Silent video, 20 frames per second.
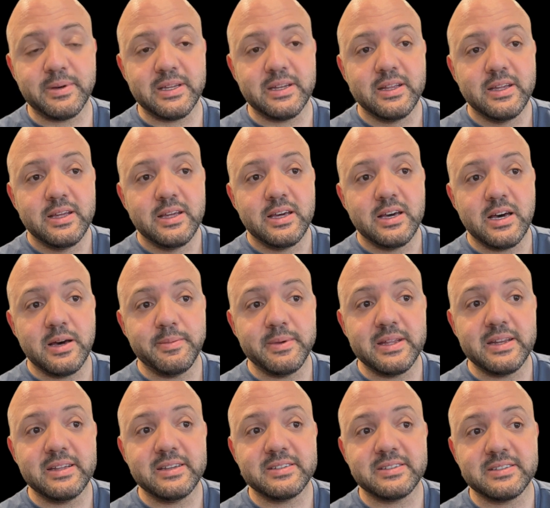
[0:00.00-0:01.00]
but um,
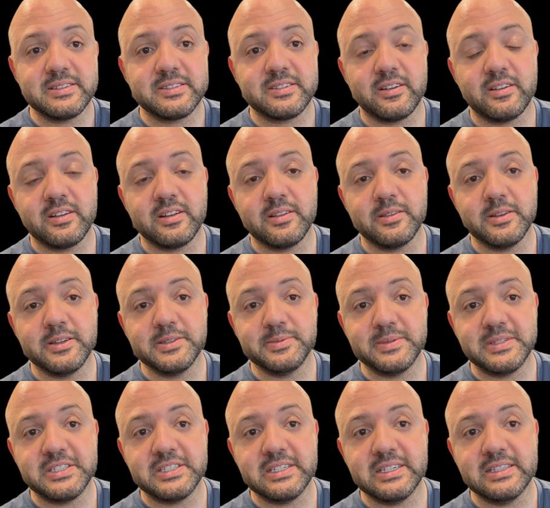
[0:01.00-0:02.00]
it is installed on these
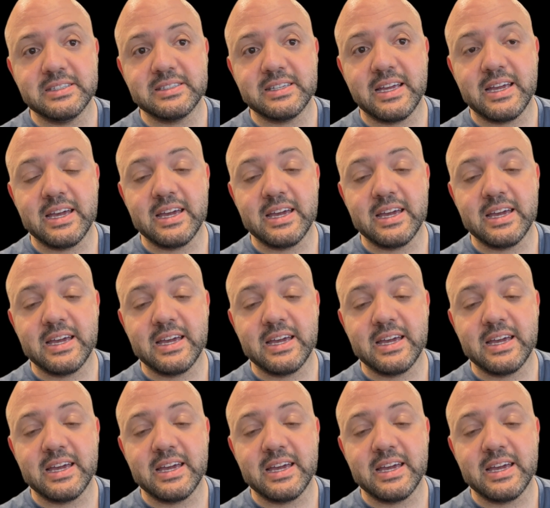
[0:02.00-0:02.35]
machines,